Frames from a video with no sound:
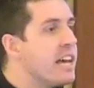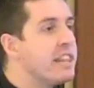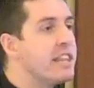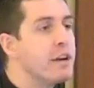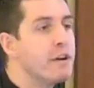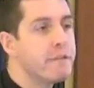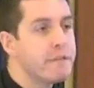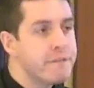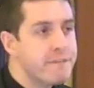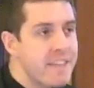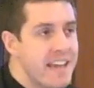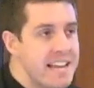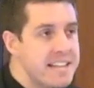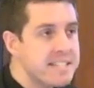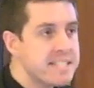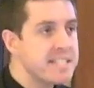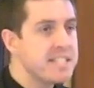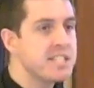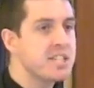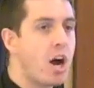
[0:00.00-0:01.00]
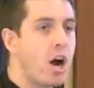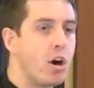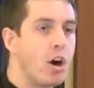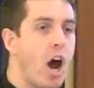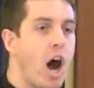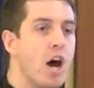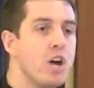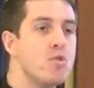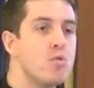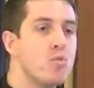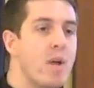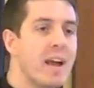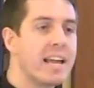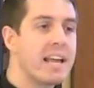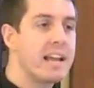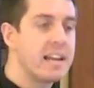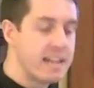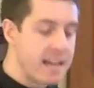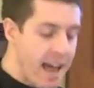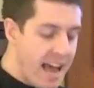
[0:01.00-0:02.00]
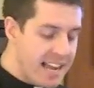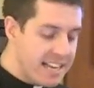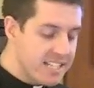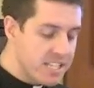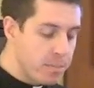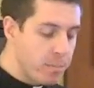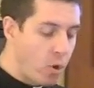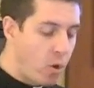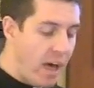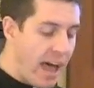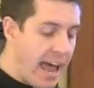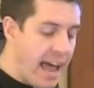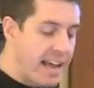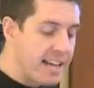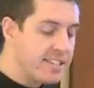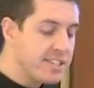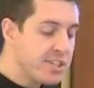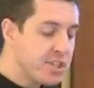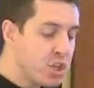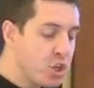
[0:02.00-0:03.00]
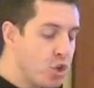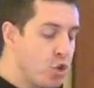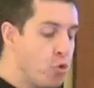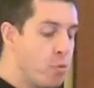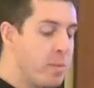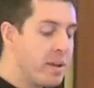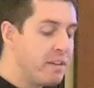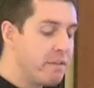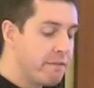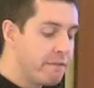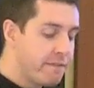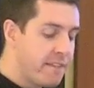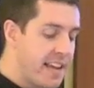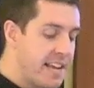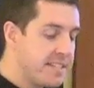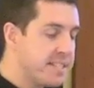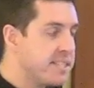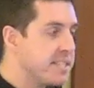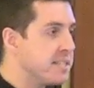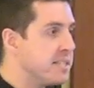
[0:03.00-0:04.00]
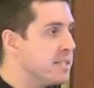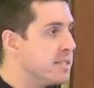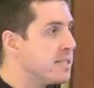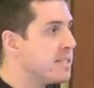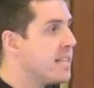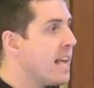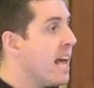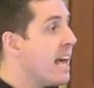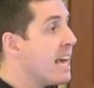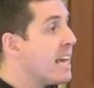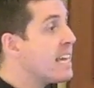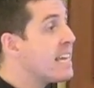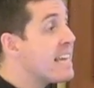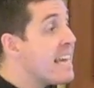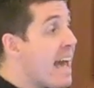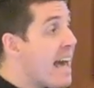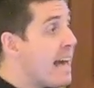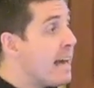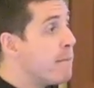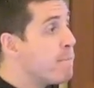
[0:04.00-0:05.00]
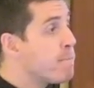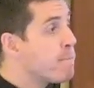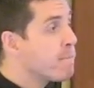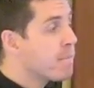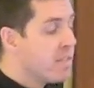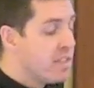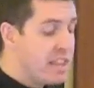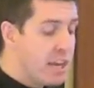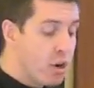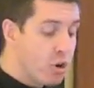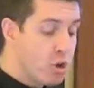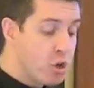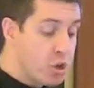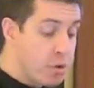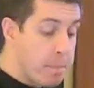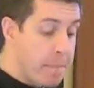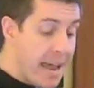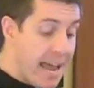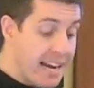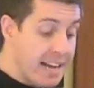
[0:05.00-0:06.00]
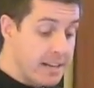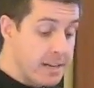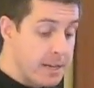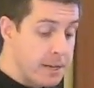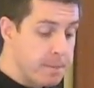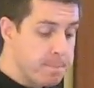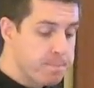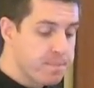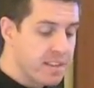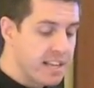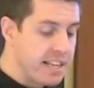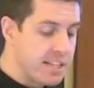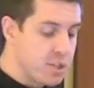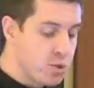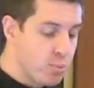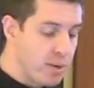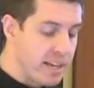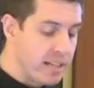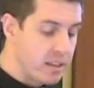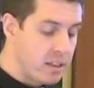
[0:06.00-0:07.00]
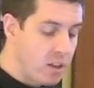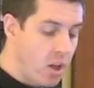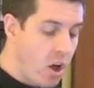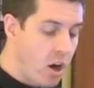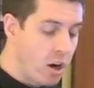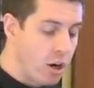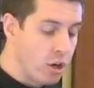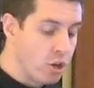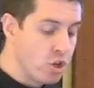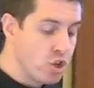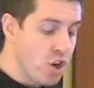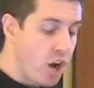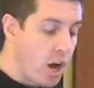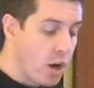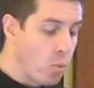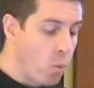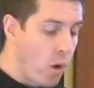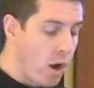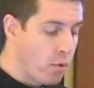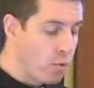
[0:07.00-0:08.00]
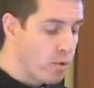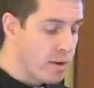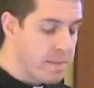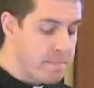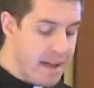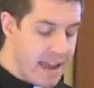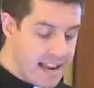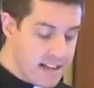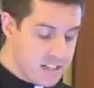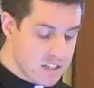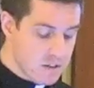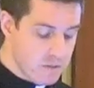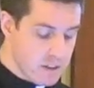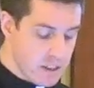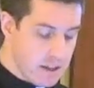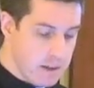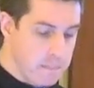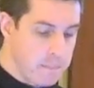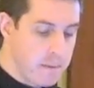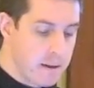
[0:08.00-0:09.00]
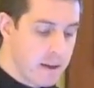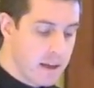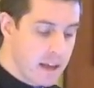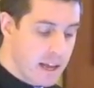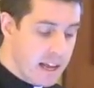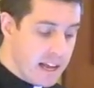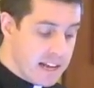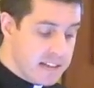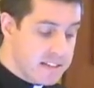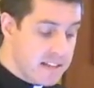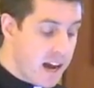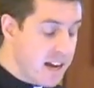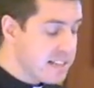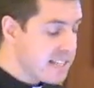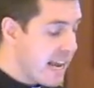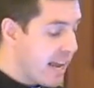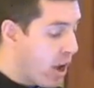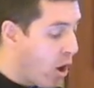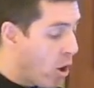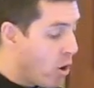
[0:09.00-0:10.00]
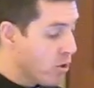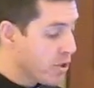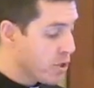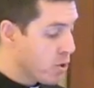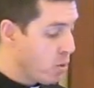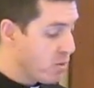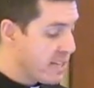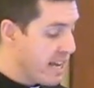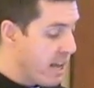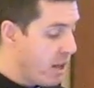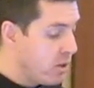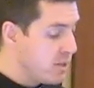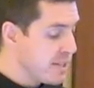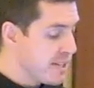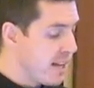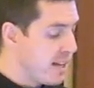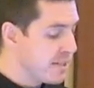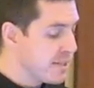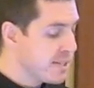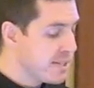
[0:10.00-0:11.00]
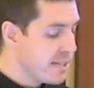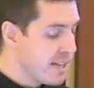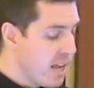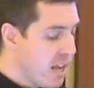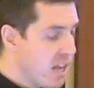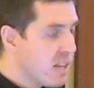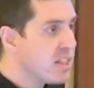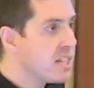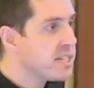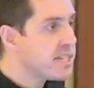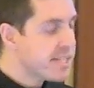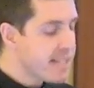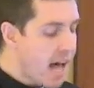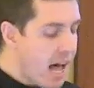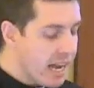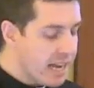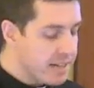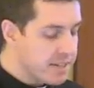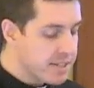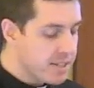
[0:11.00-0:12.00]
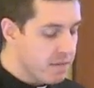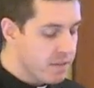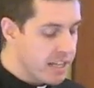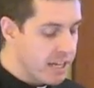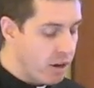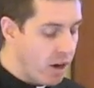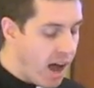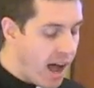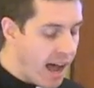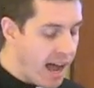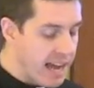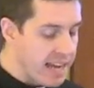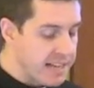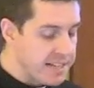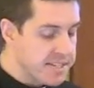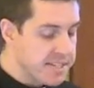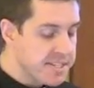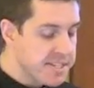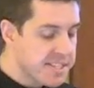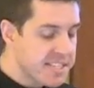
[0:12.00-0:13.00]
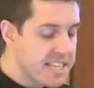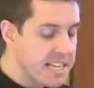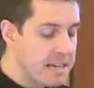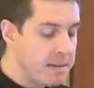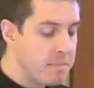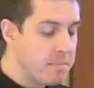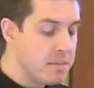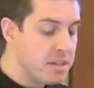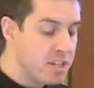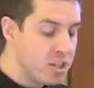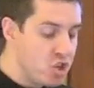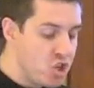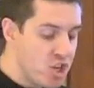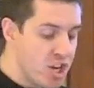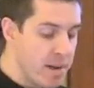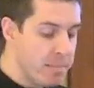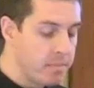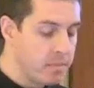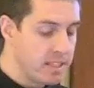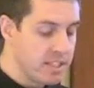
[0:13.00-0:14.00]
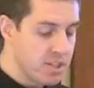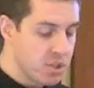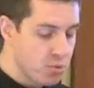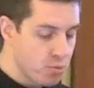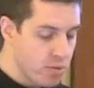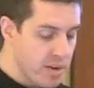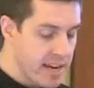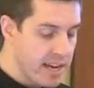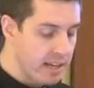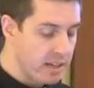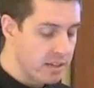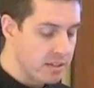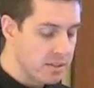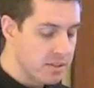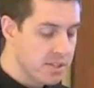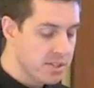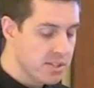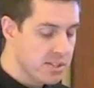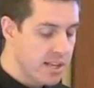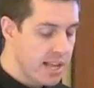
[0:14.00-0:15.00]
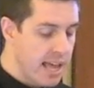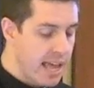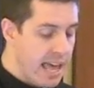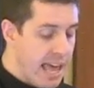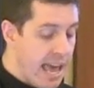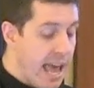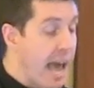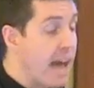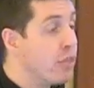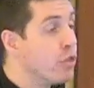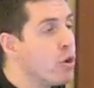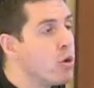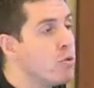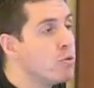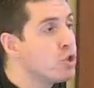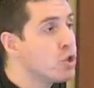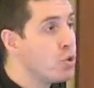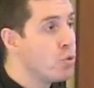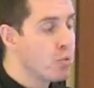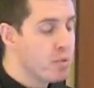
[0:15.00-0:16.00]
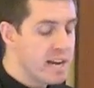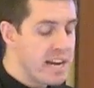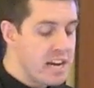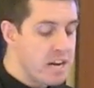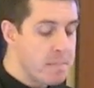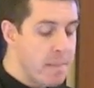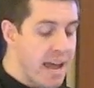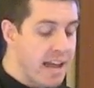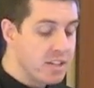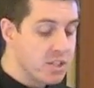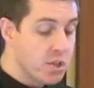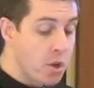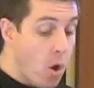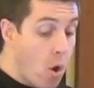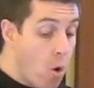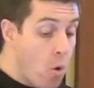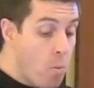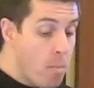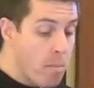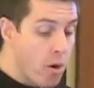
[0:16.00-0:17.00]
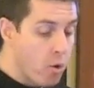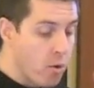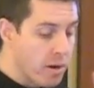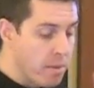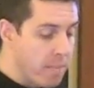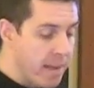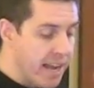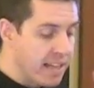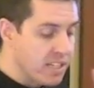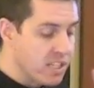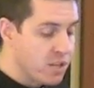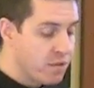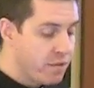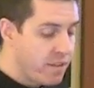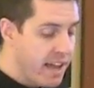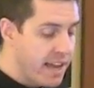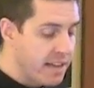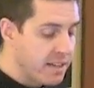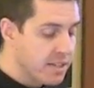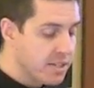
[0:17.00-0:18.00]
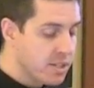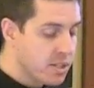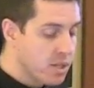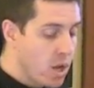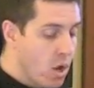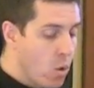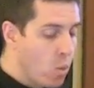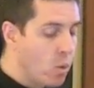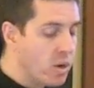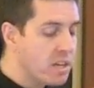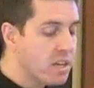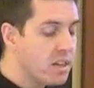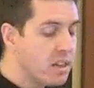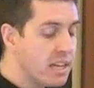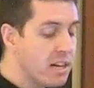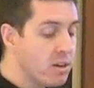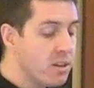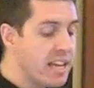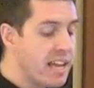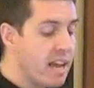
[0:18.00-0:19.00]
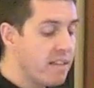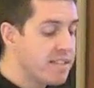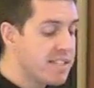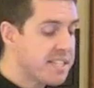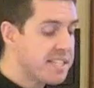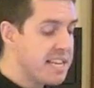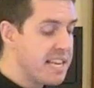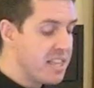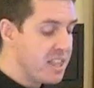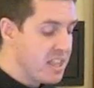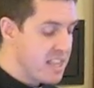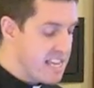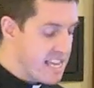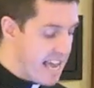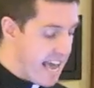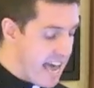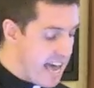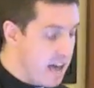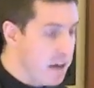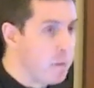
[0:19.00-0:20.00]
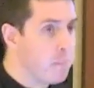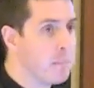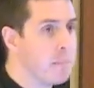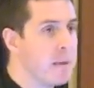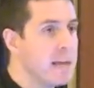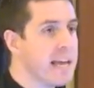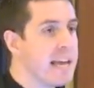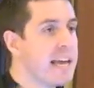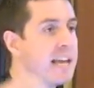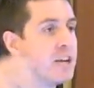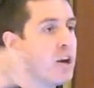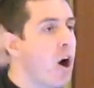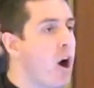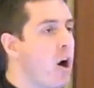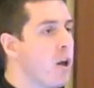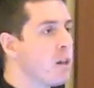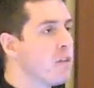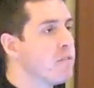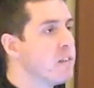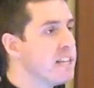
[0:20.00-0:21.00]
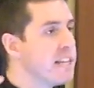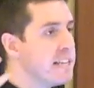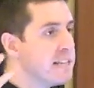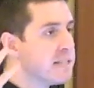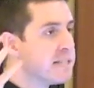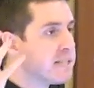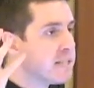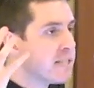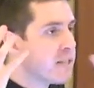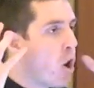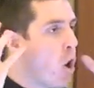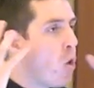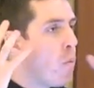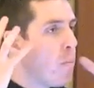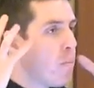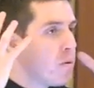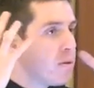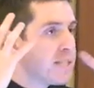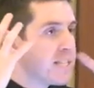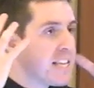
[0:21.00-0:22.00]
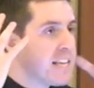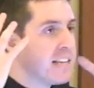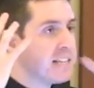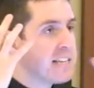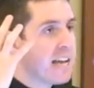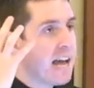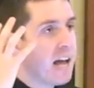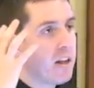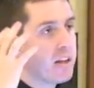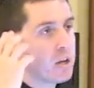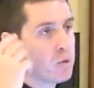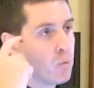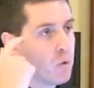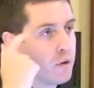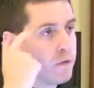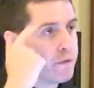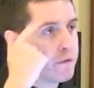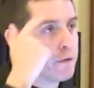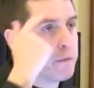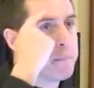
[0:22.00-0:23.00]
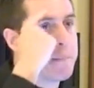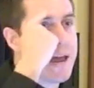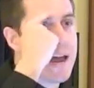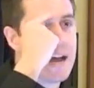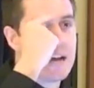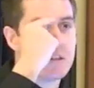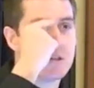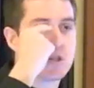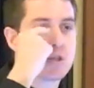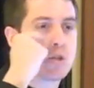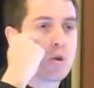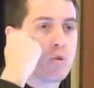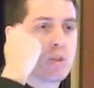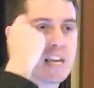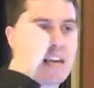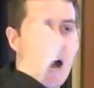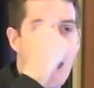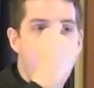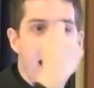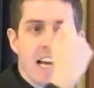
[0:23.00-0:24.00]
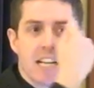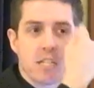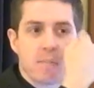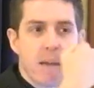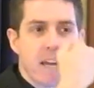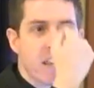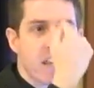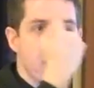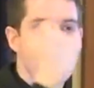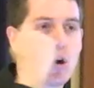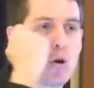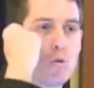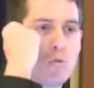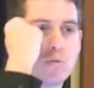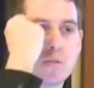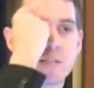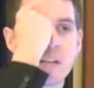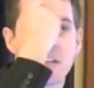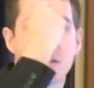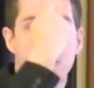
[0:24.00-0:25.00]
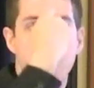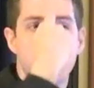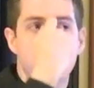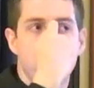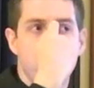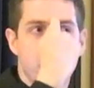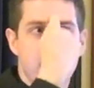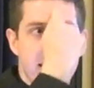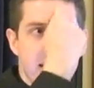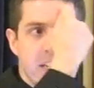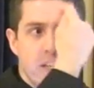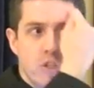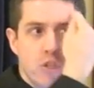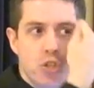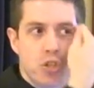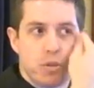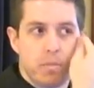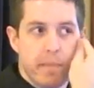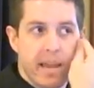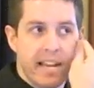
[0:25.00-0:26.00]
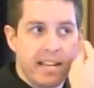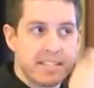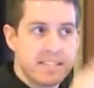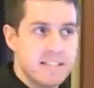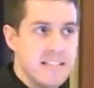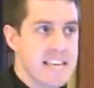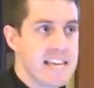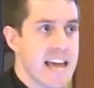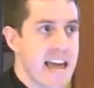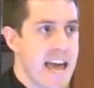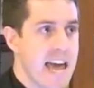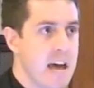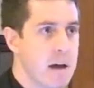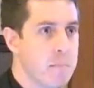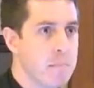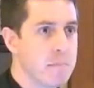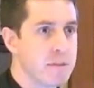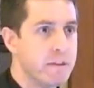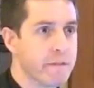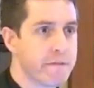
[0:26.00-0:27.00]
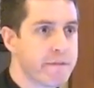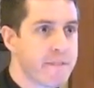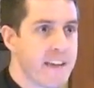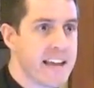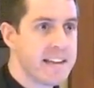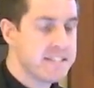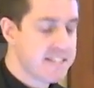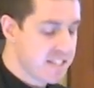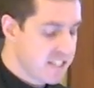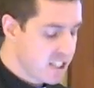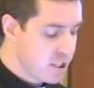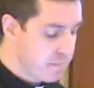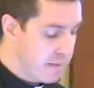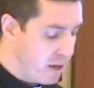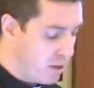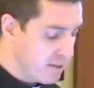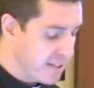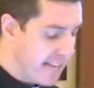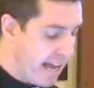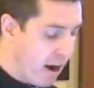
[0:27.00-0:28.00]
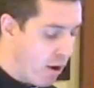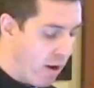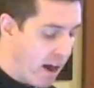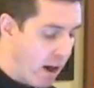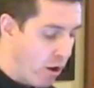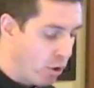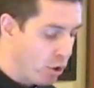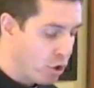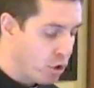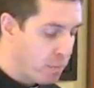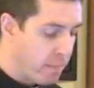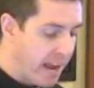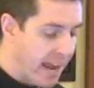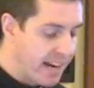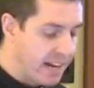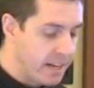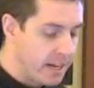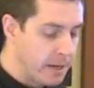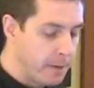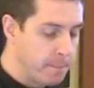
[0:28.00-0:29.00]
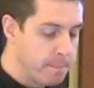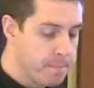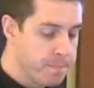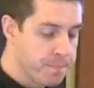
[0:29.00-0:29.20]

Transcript: Their faces are unrecognizable as human faces, yet their humanity is writ large on what remains of them. Dante also tells us the sockets of their eyes seemed gemless rings, and those who read man's omo in man's face would clearly have seen the M in all of these. Omo is the Italian word for man, so the eyes make the O's and the bridge makes the M. The face spells out our humanity.